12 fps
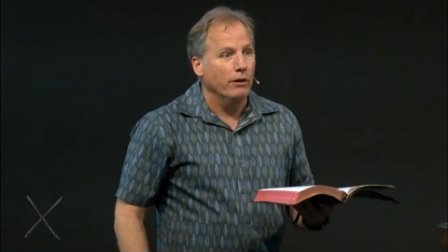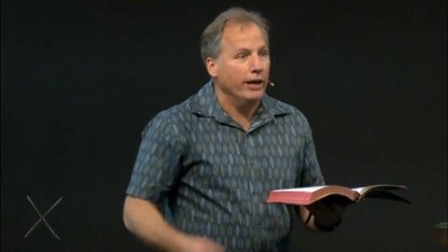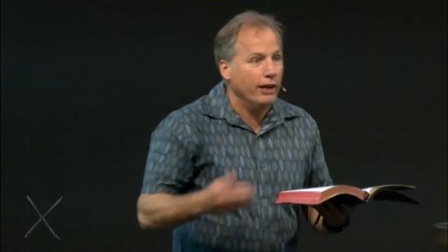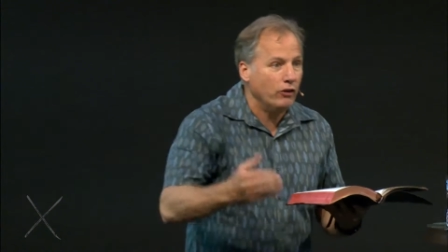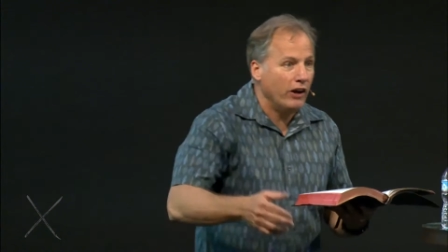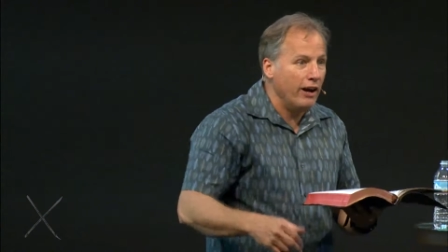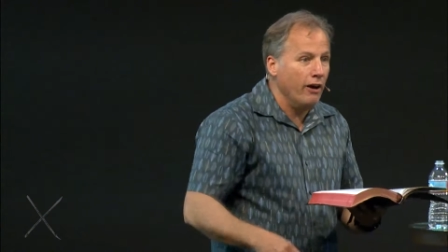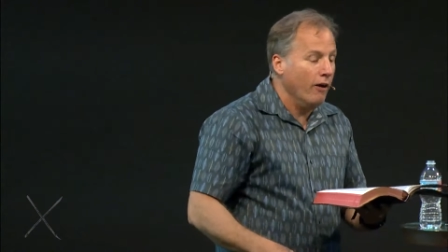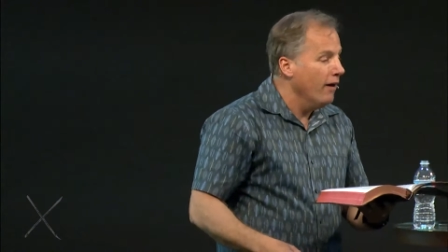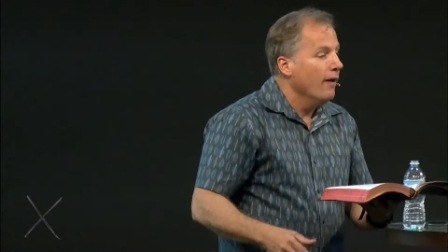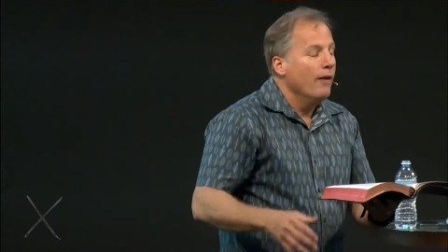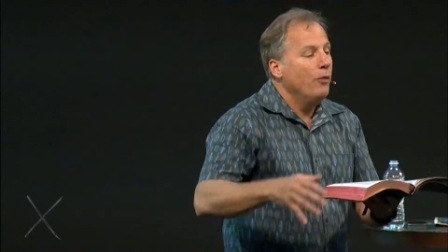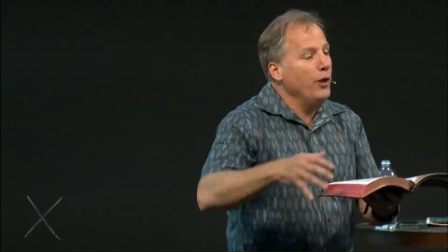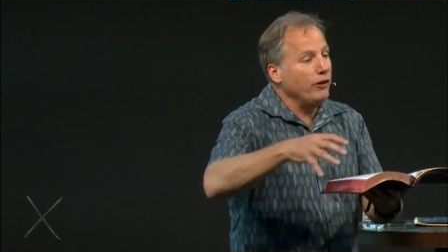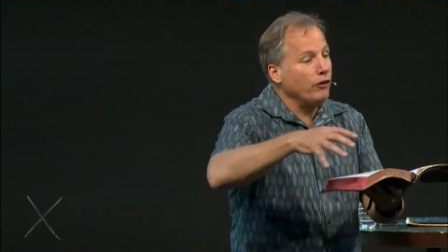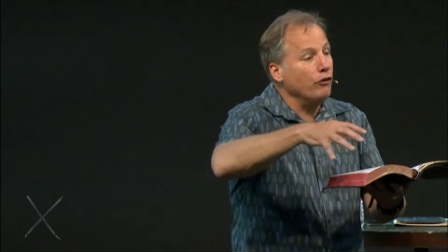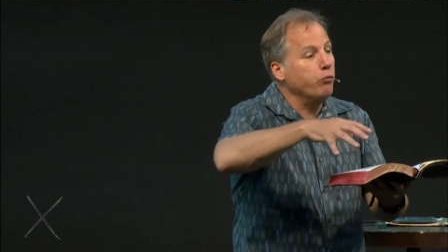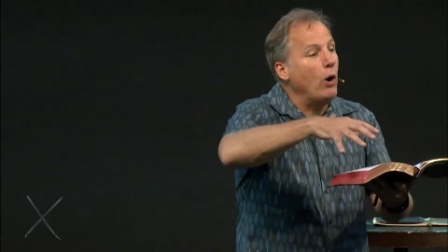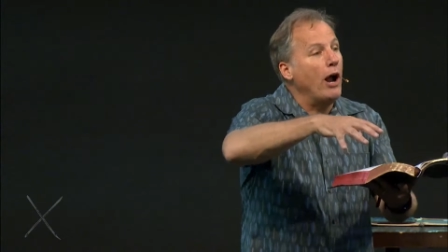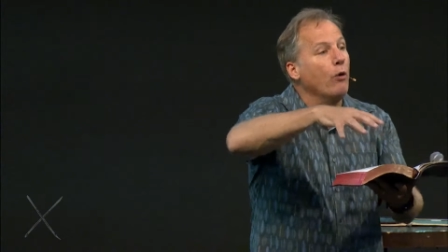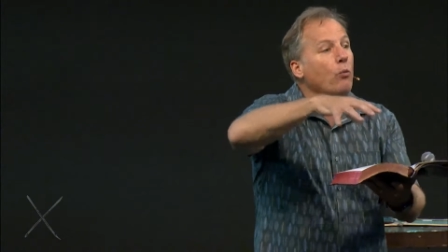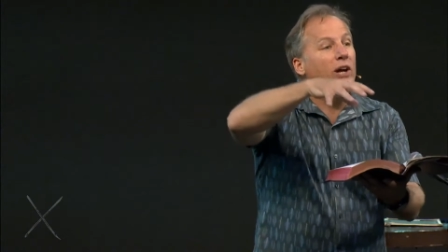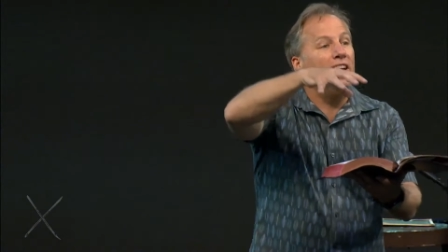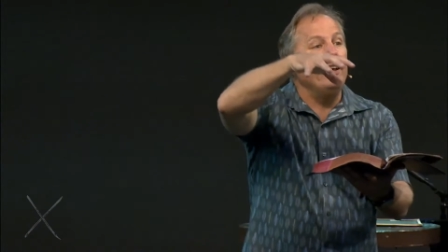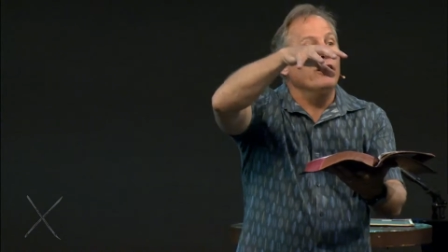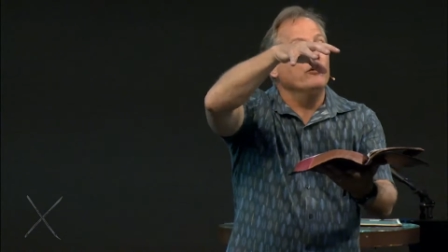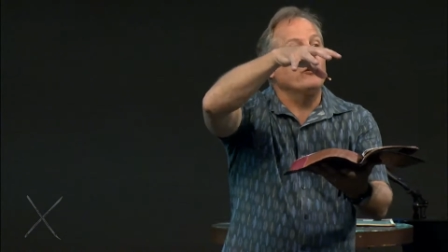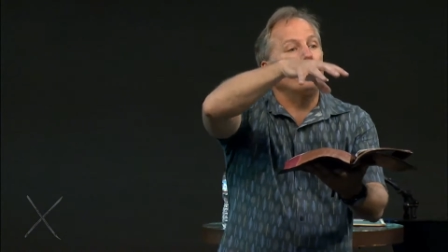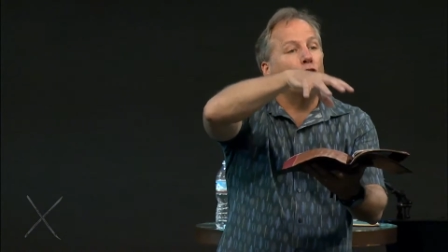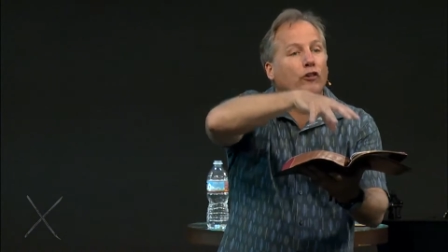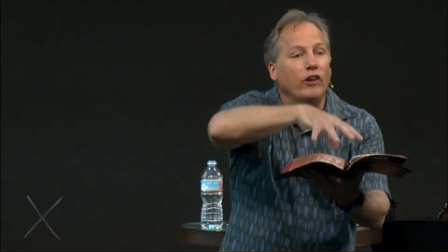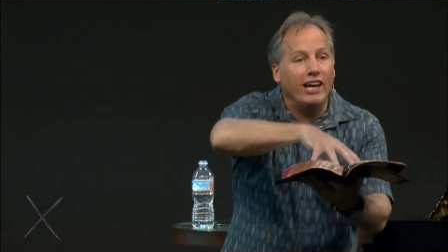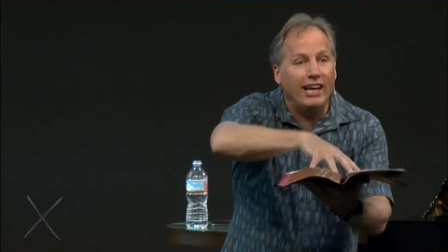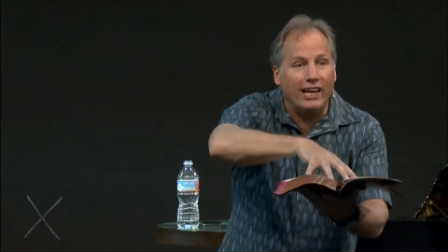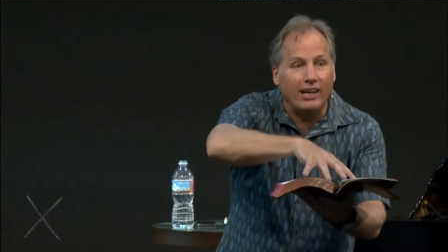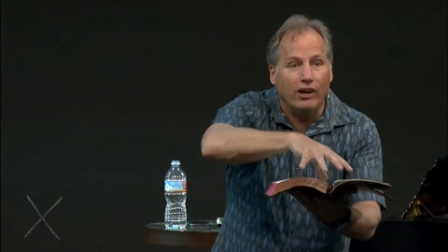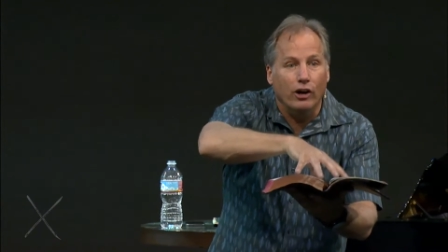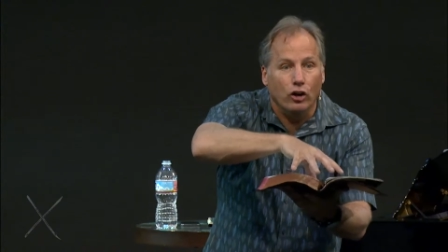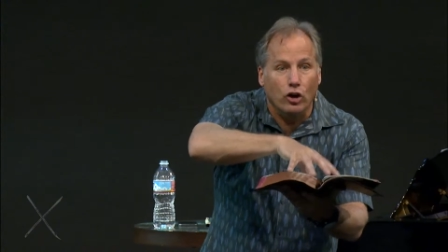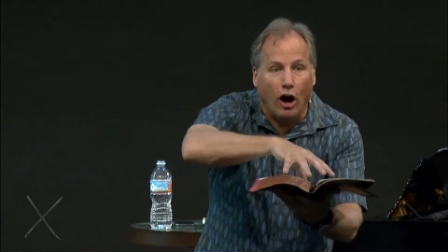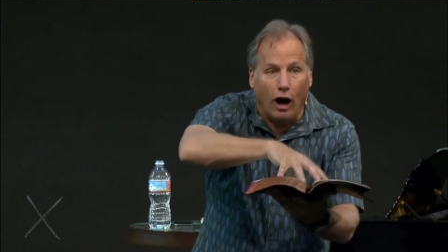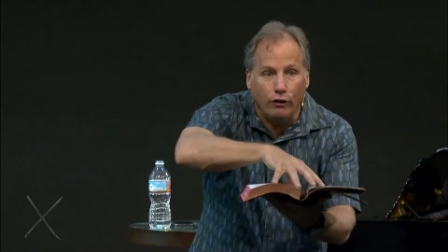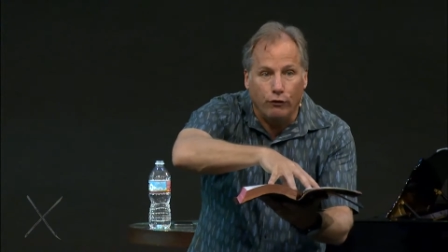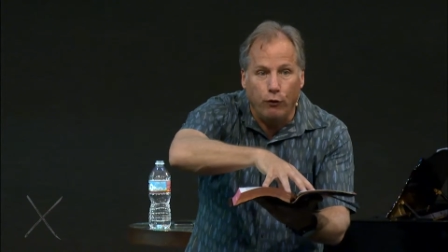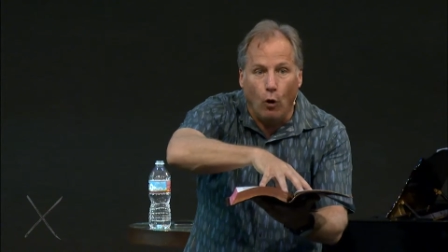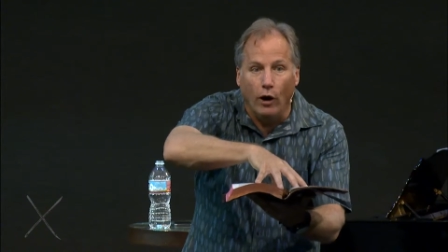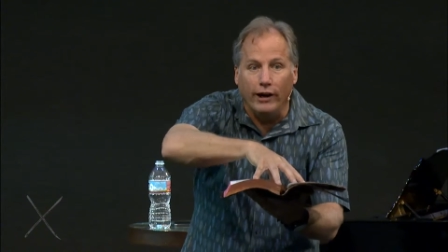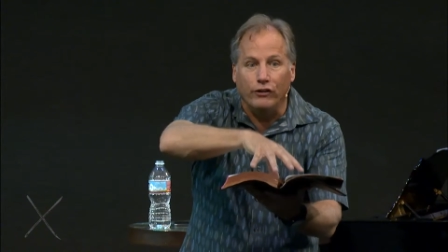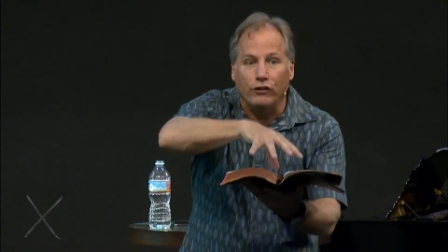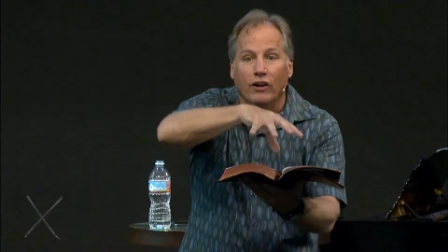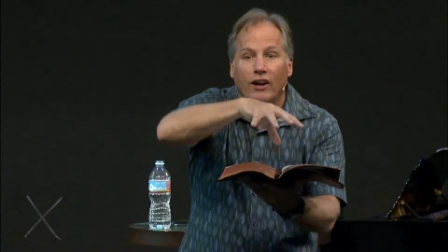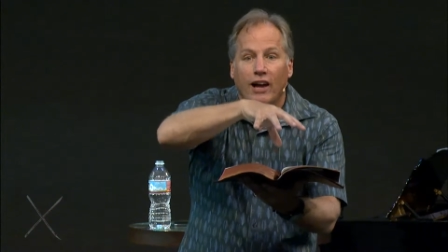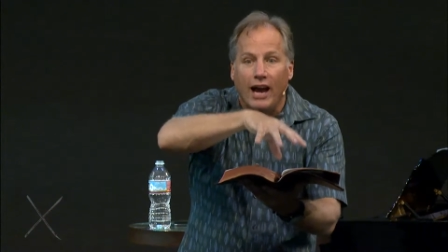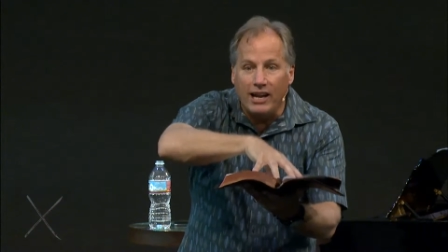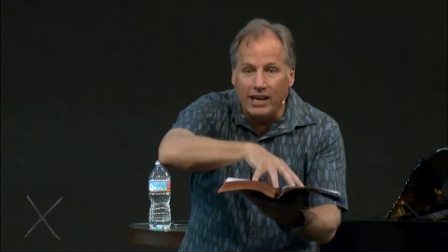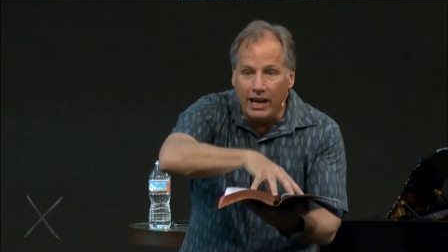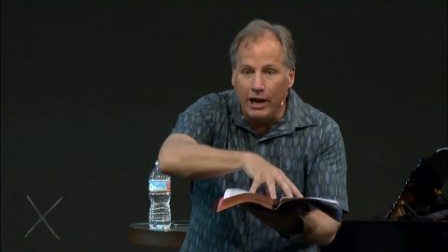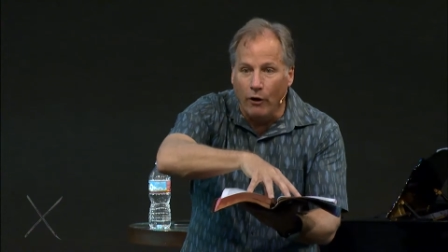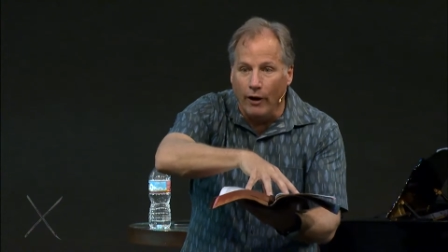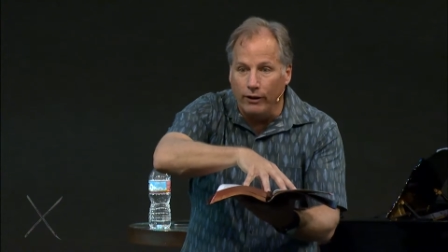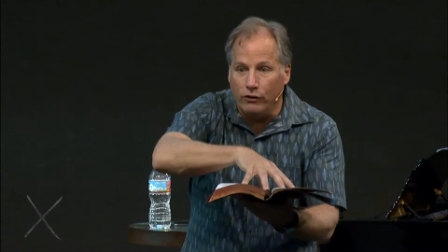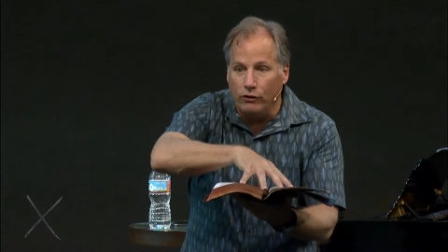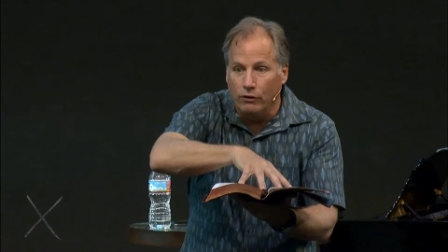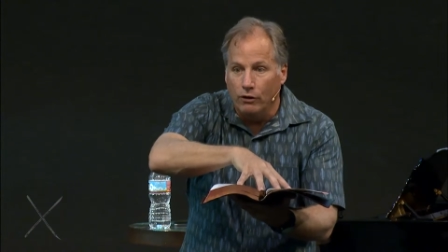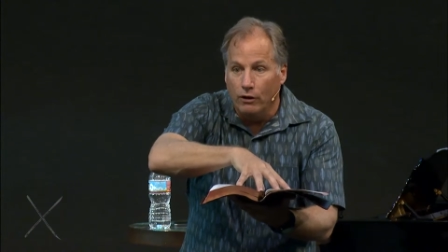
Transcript: It's here. This is where we seek God's voice and hear it.